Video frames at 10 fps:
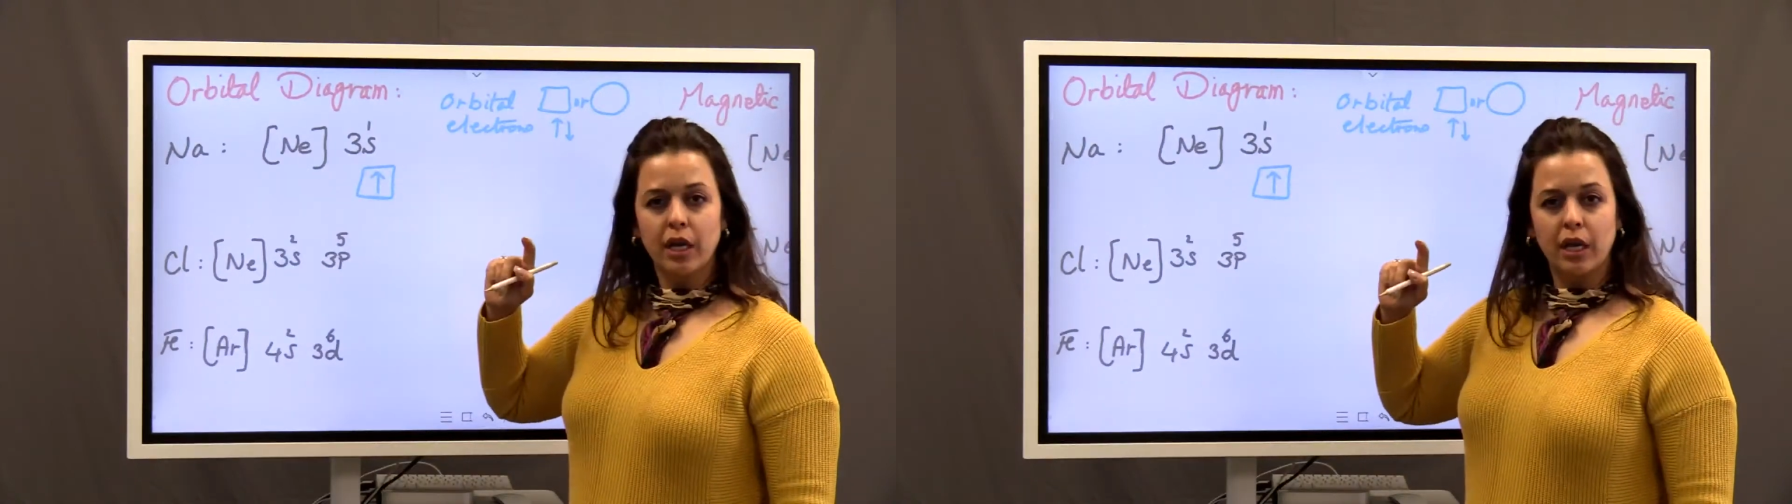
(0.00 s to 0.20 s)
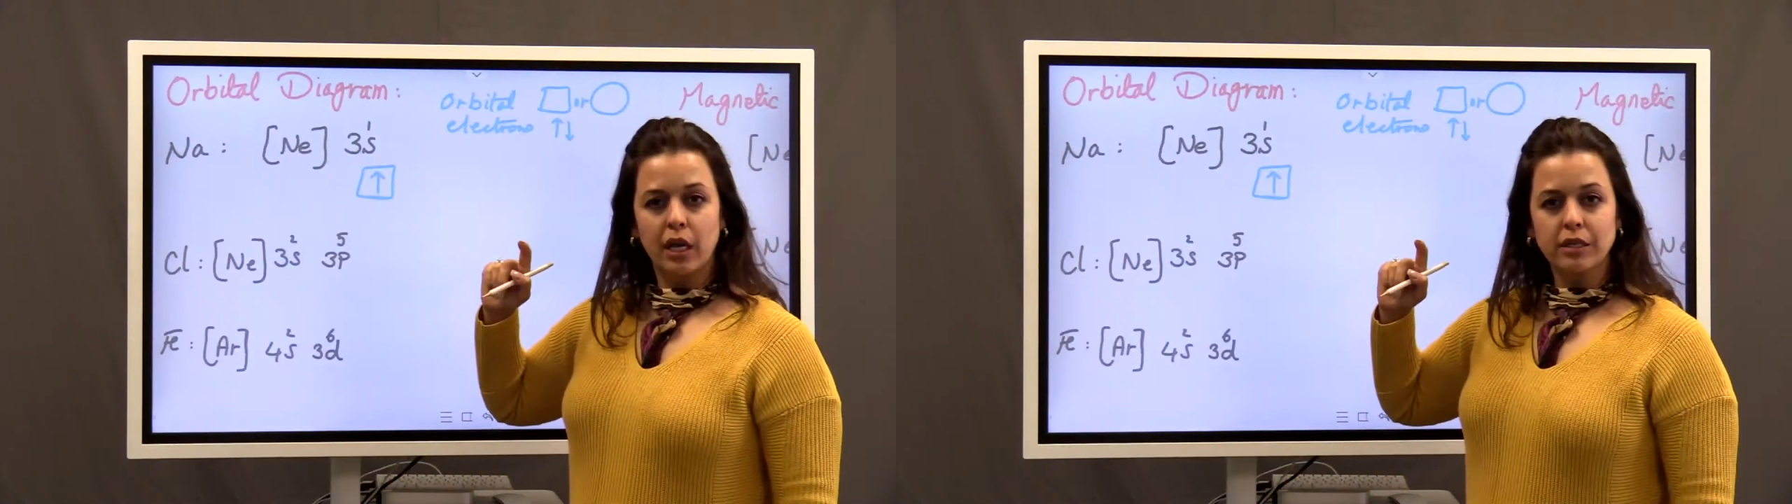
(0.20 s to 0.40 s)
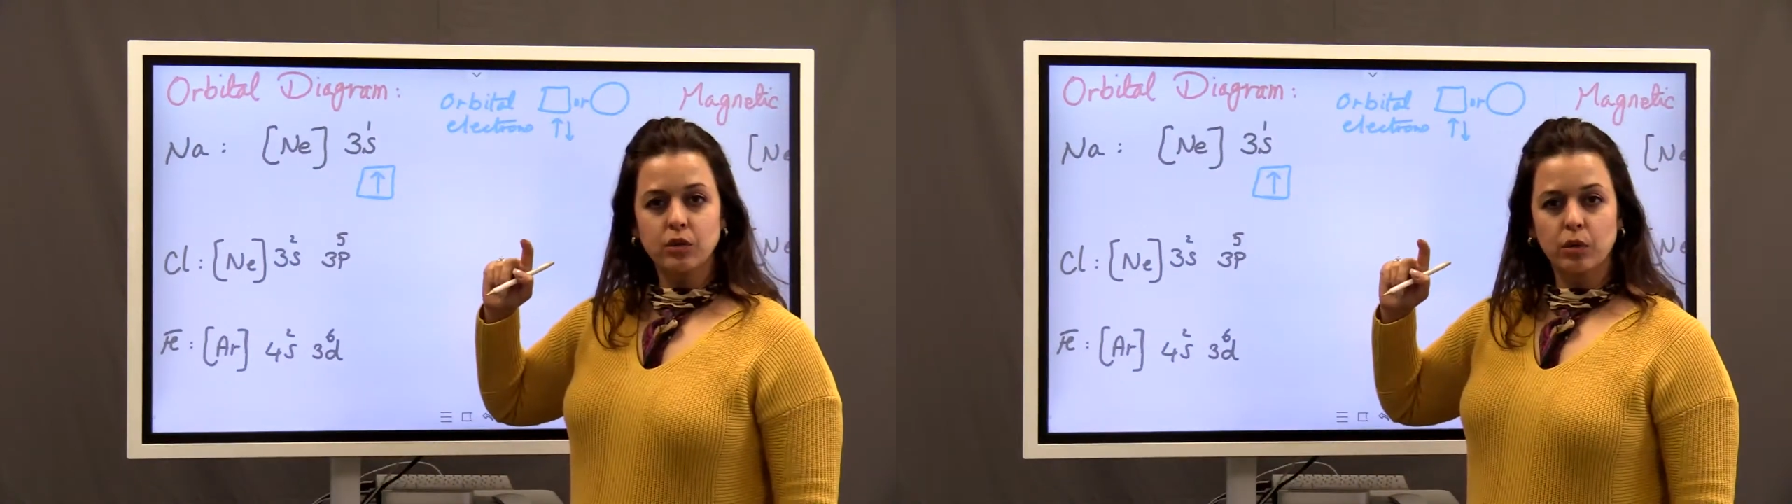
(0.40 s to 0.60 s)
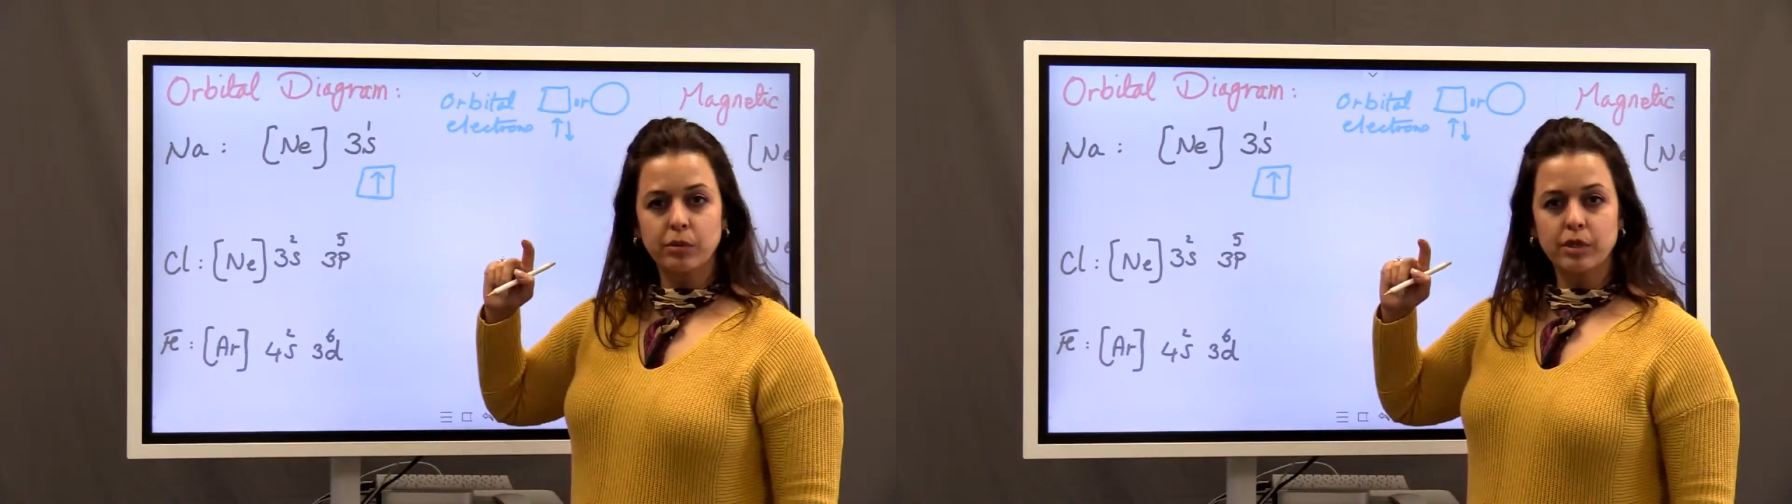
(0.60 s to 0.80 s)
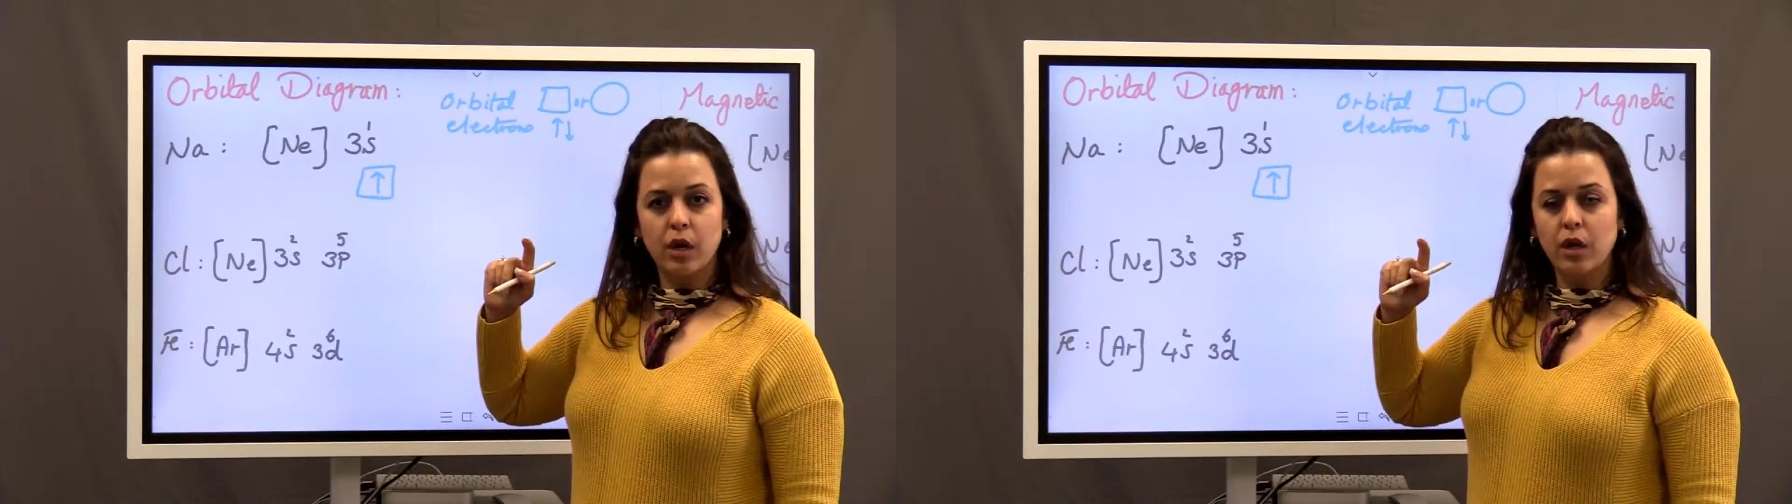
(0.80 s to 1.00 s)
in s
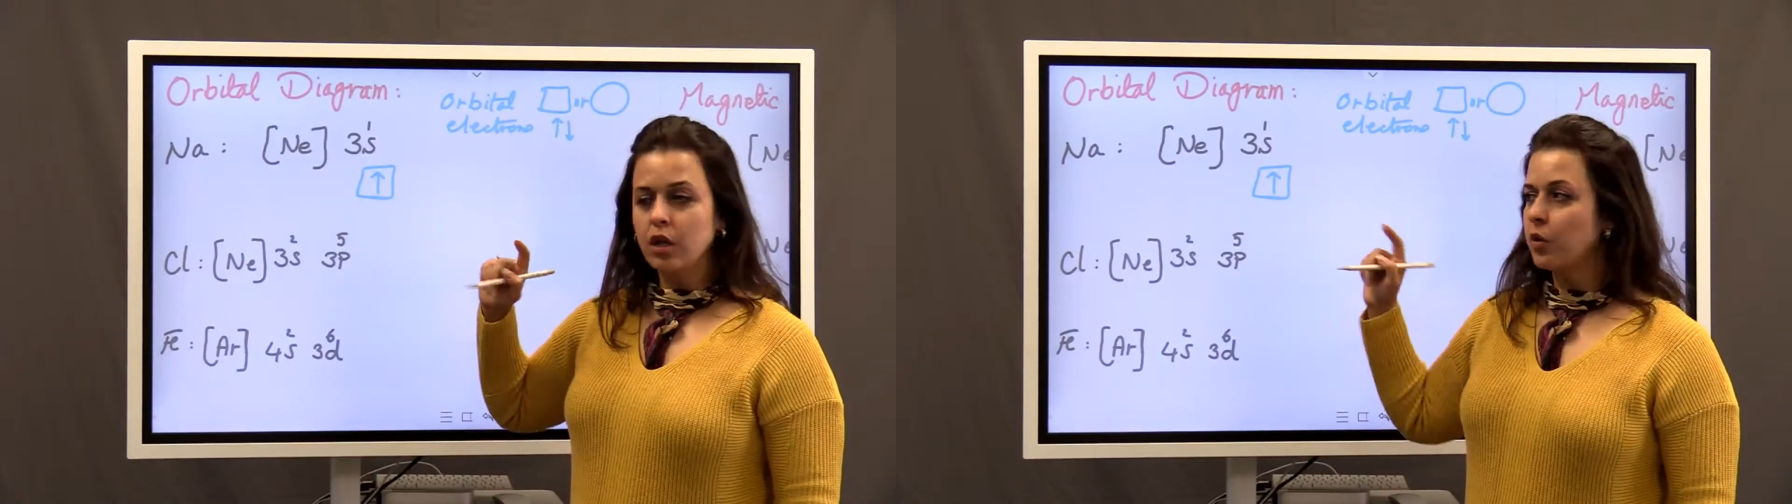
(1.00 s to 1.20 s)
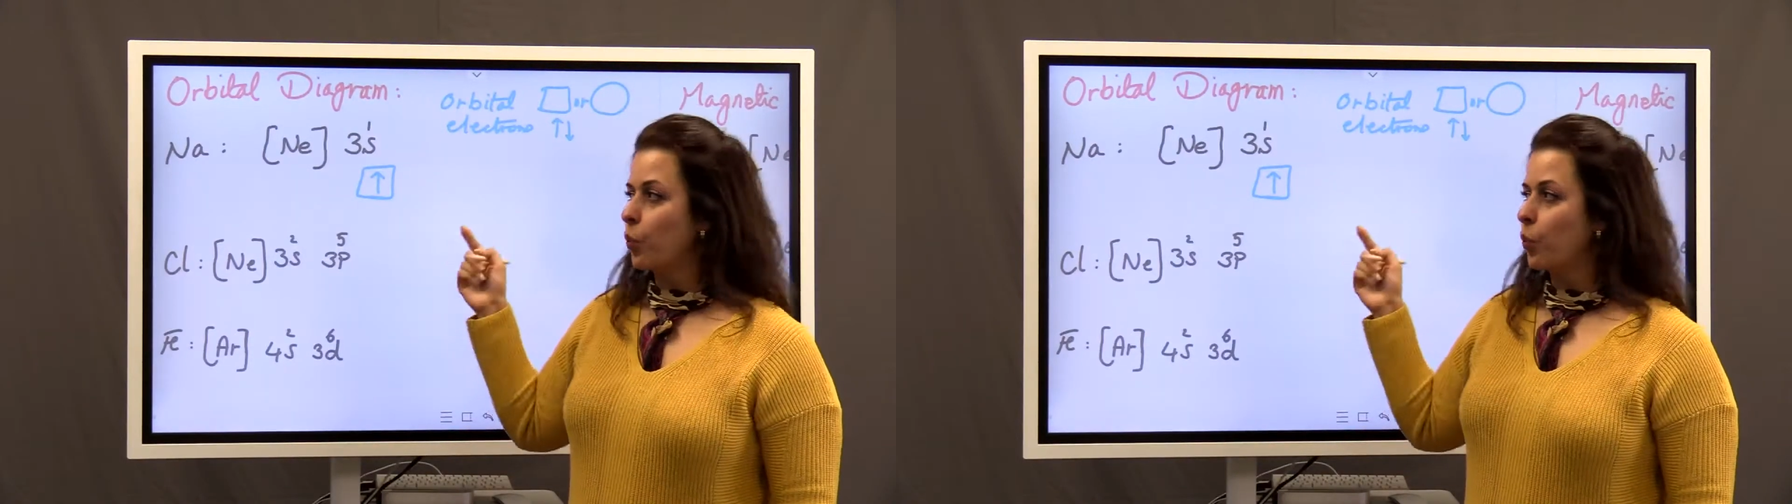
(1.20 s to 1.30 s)
orbital,